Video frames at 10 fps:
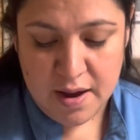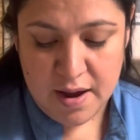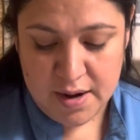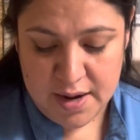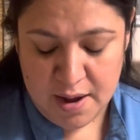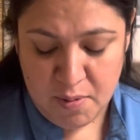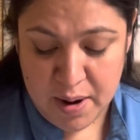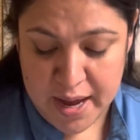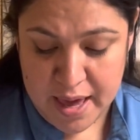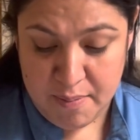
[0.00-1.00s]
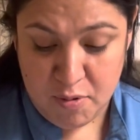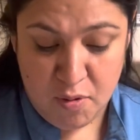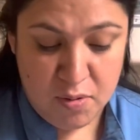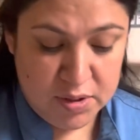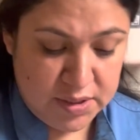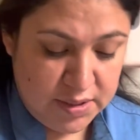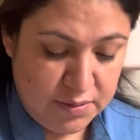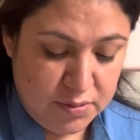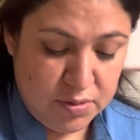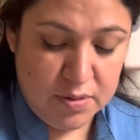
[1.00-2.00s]
Now I am going
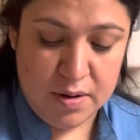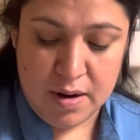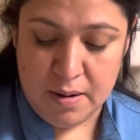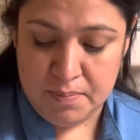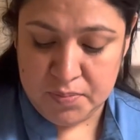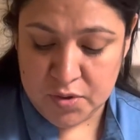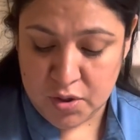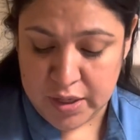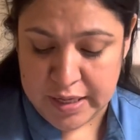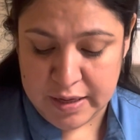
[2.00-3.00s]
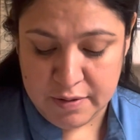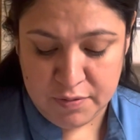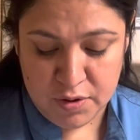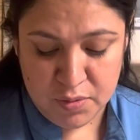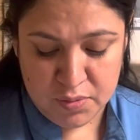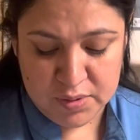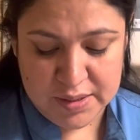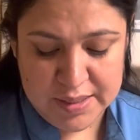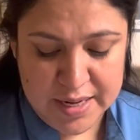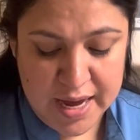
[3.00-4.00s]
to give you
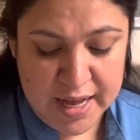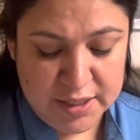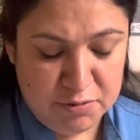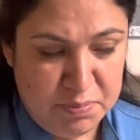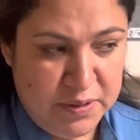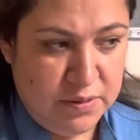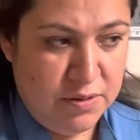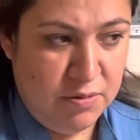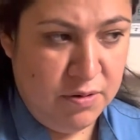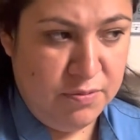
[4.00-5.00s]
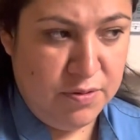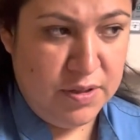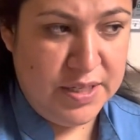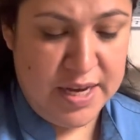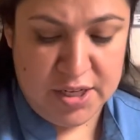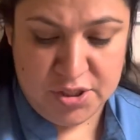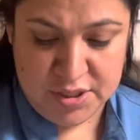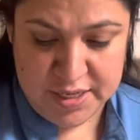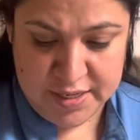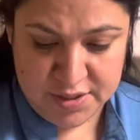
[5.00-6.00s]
the haloperidol for the
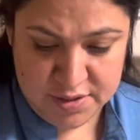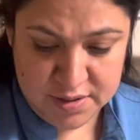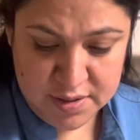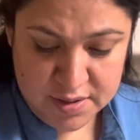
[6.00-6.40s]
agitation.